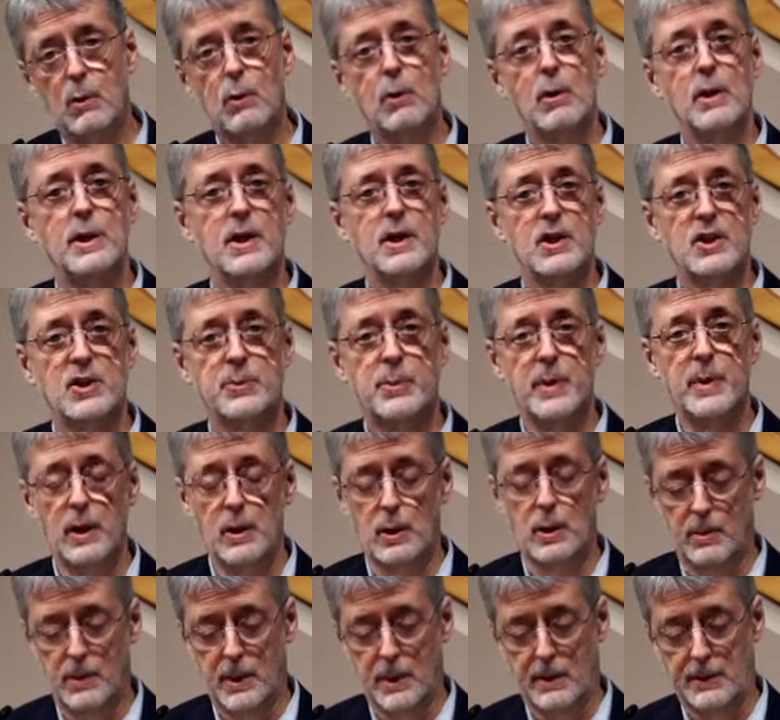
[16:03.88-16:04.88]
Early
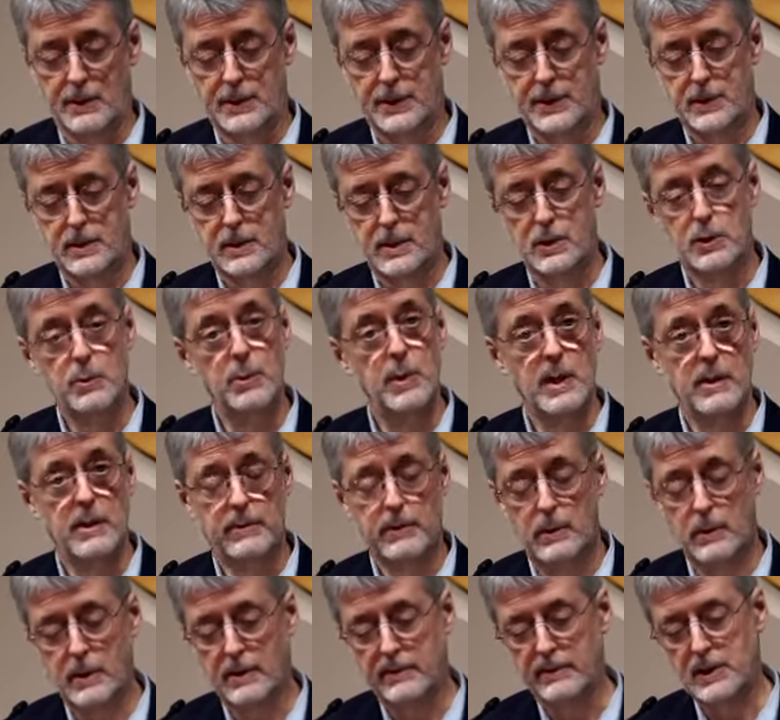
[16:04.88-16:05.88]
experiments that you may
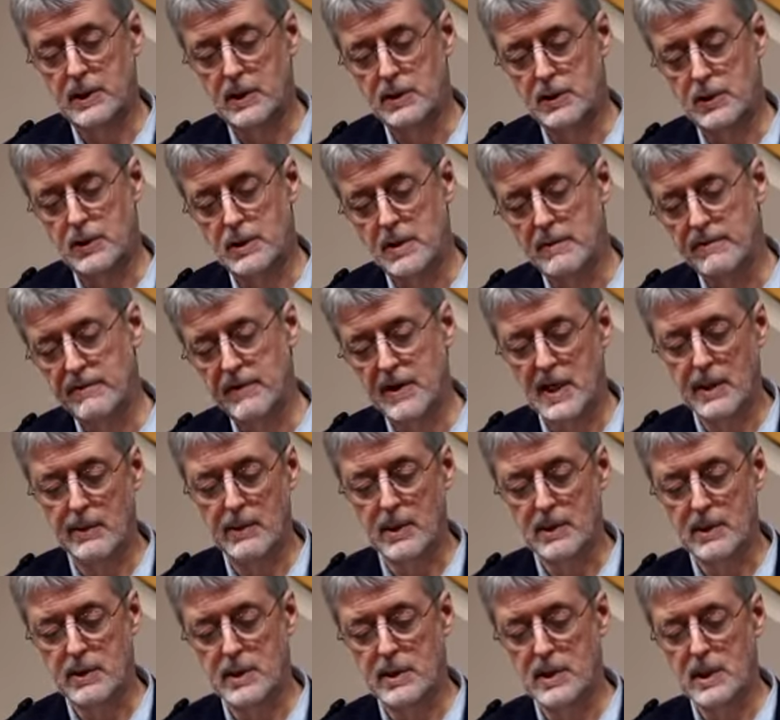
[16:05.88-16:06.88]
have heard of, such as the
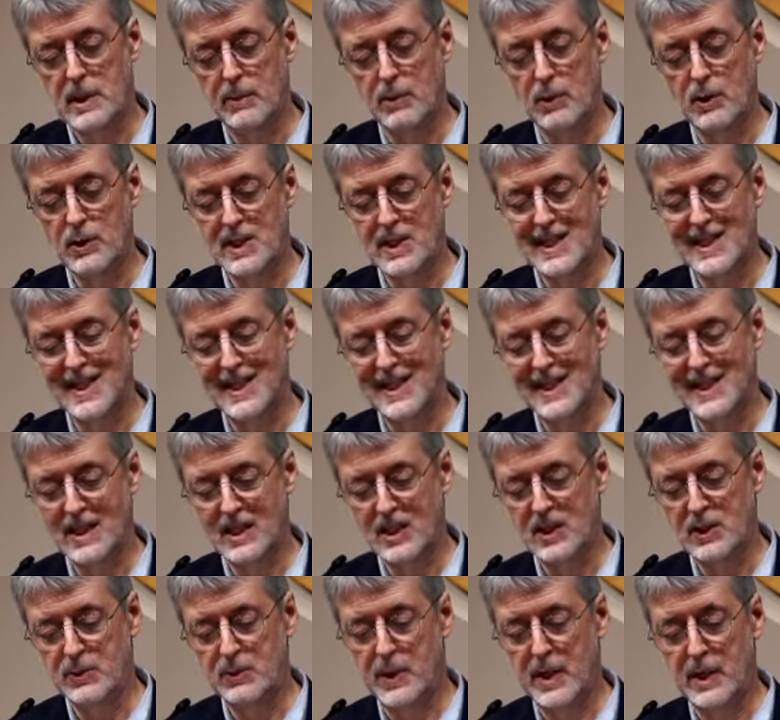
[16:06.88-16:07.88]
famous double slit
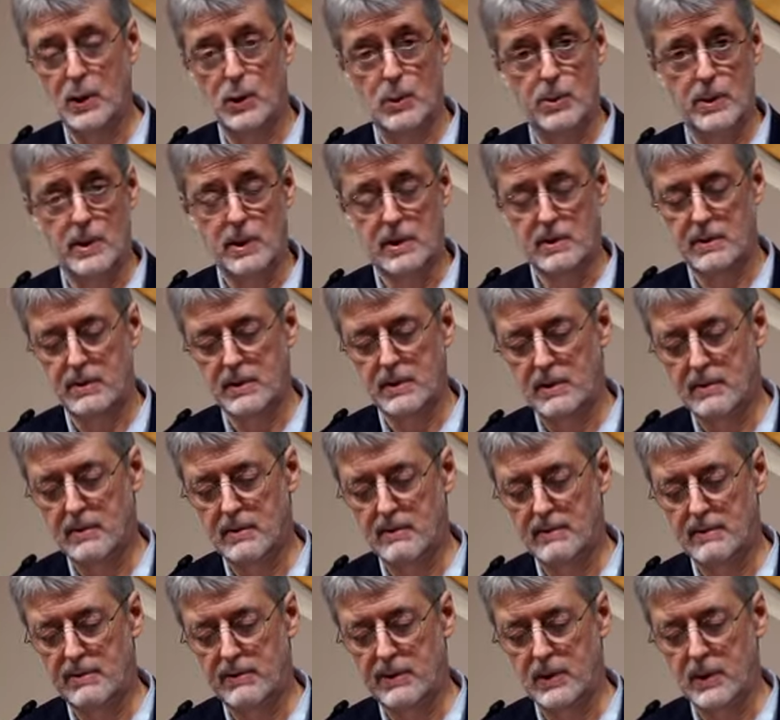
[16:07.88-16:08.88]
experiment,
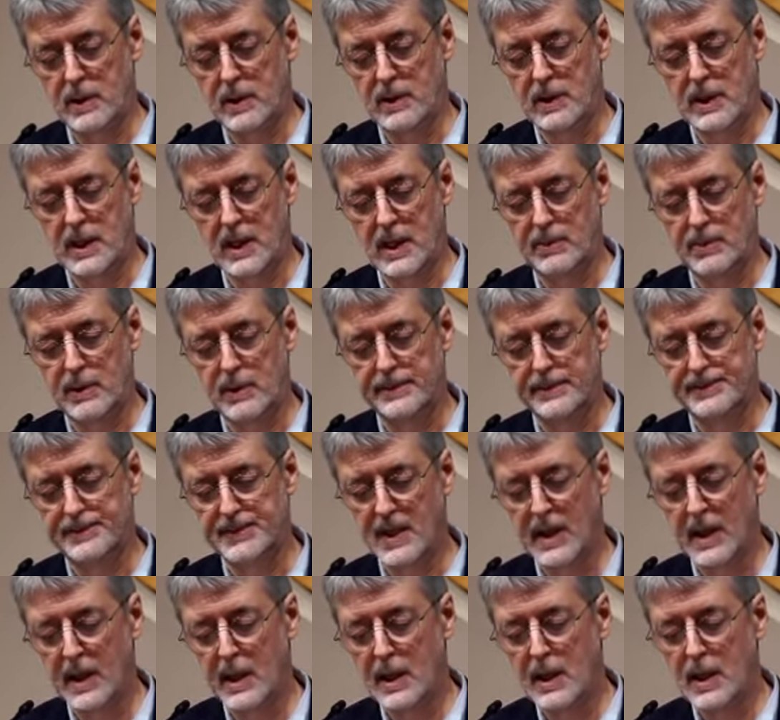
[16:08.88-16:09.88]
for
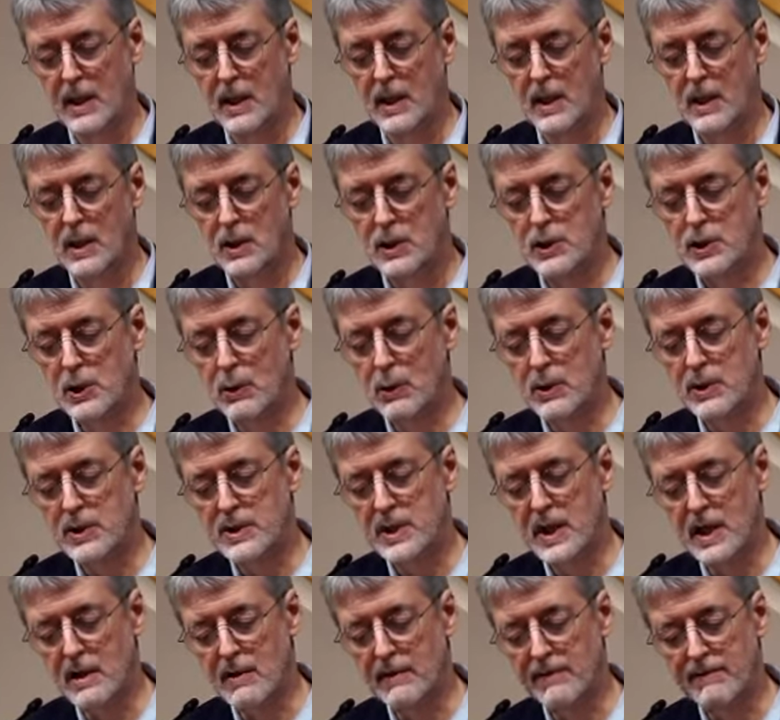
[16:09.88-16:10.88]
example, showed
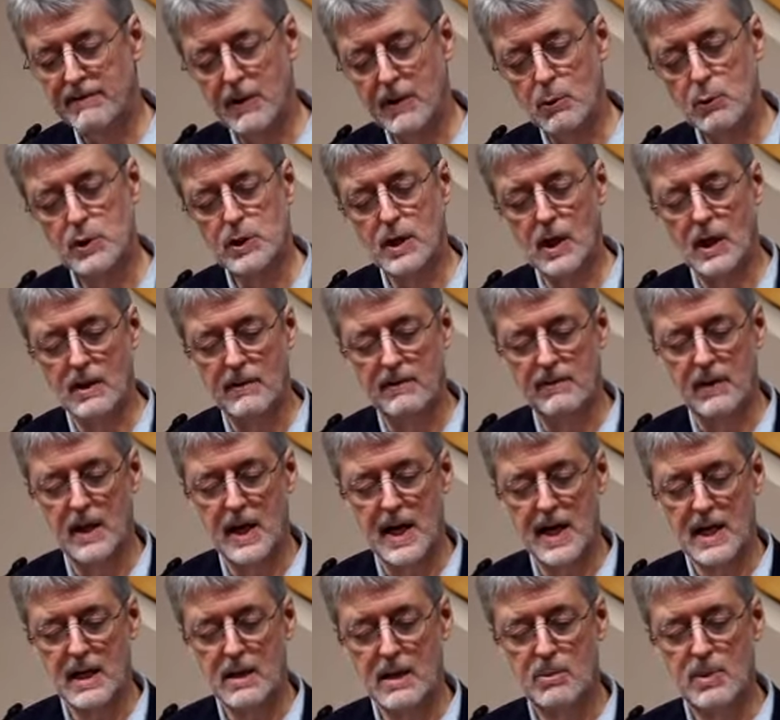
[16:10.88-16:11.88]
us that a photon of
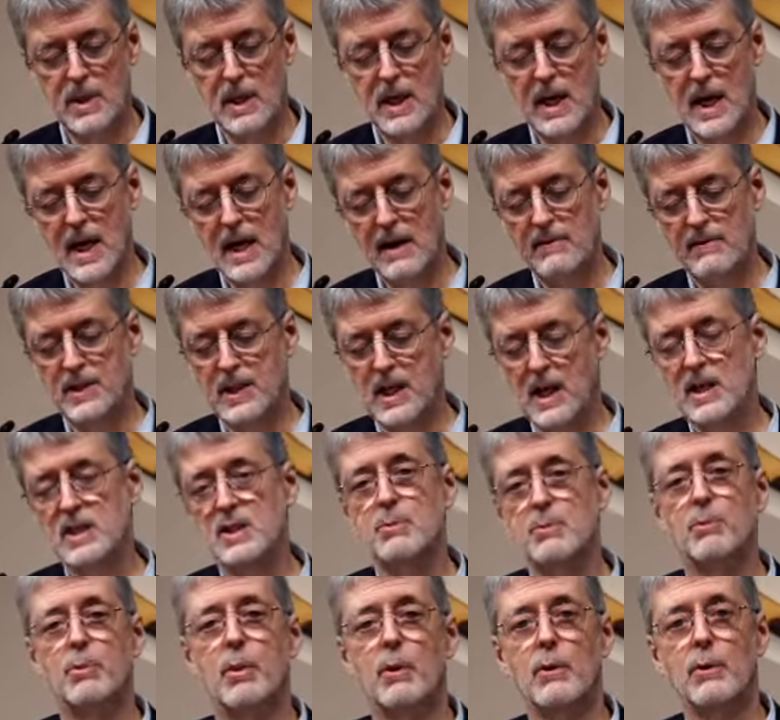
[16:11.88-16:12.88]
light behaves
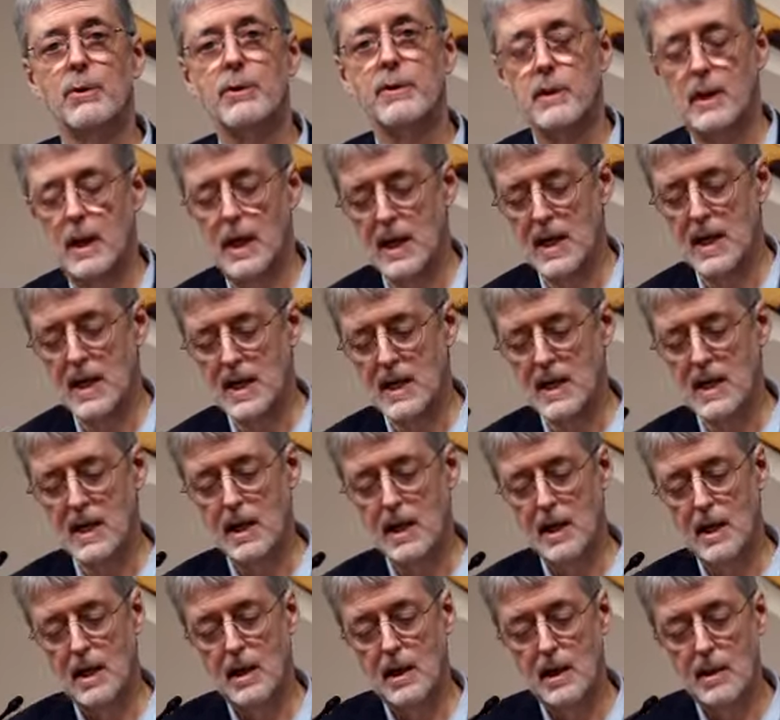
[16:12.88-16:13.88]
as both
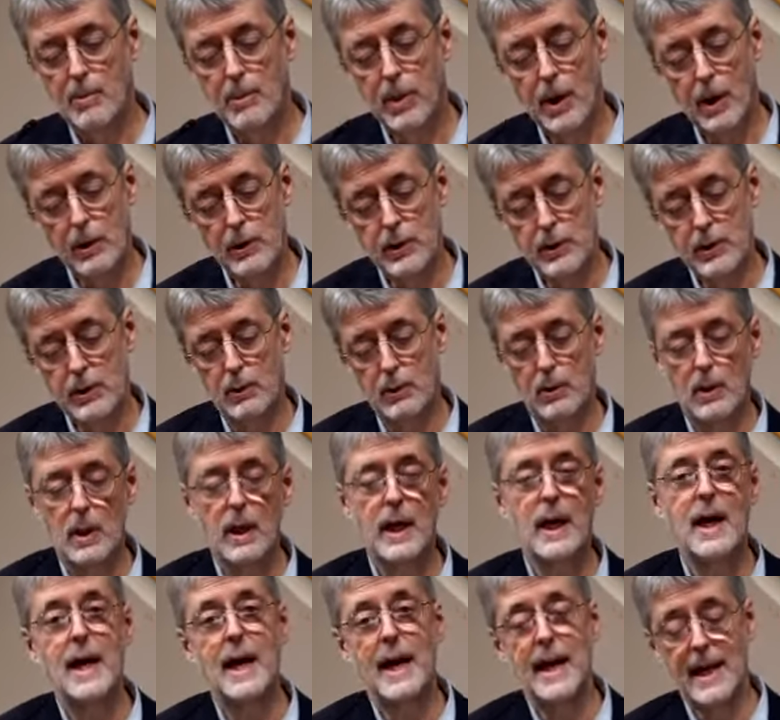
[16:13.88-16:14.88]
a
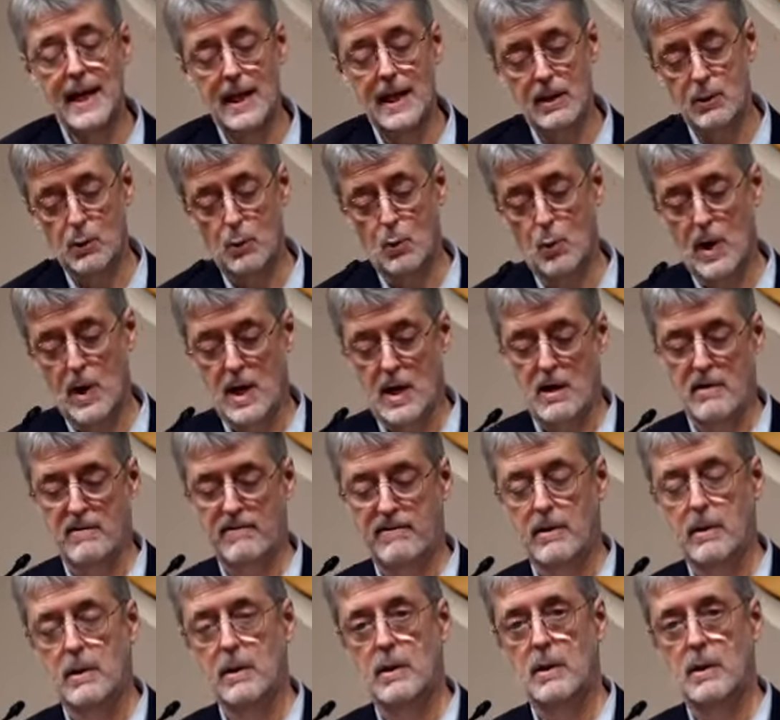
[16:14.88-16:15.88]
particle and a
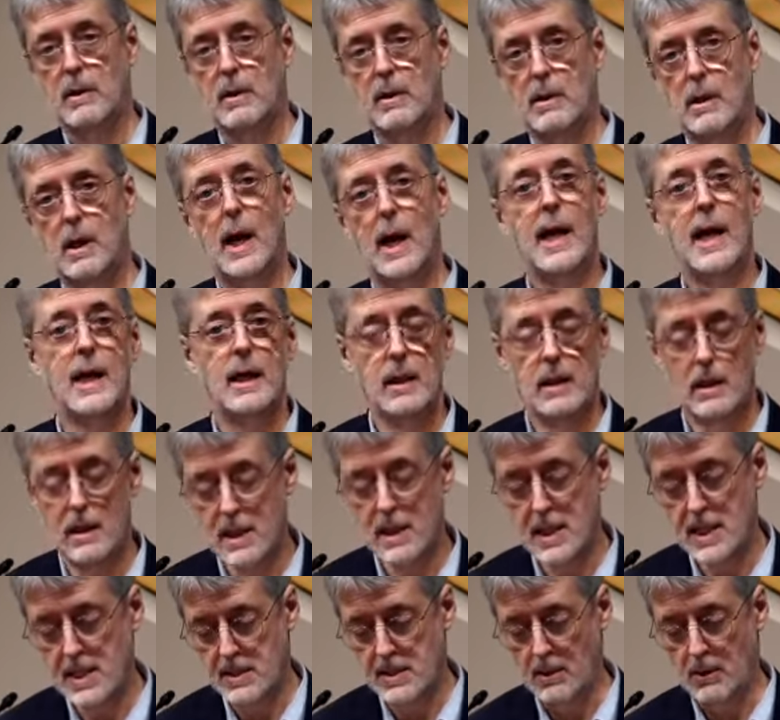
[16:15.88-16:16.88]
wave, and
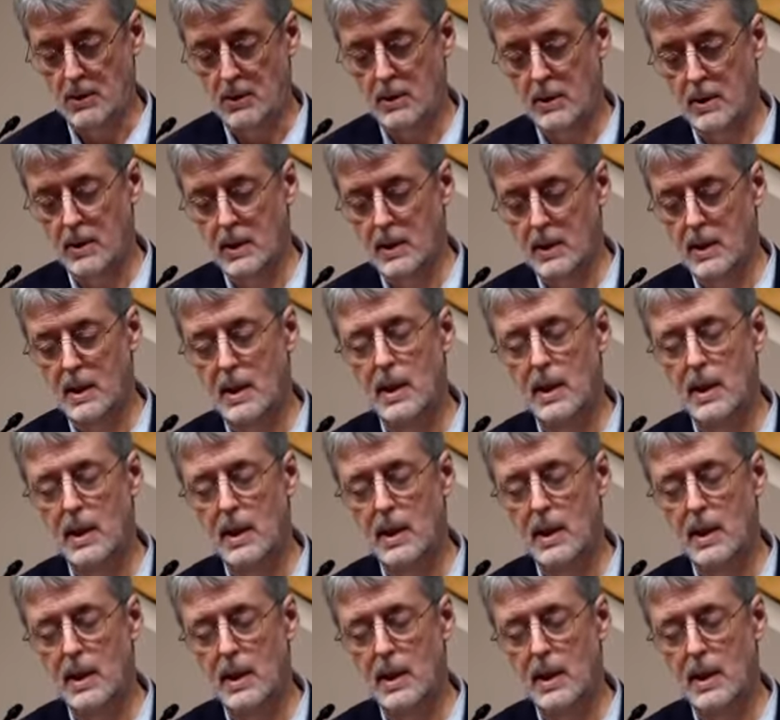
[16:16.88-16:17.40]
neither,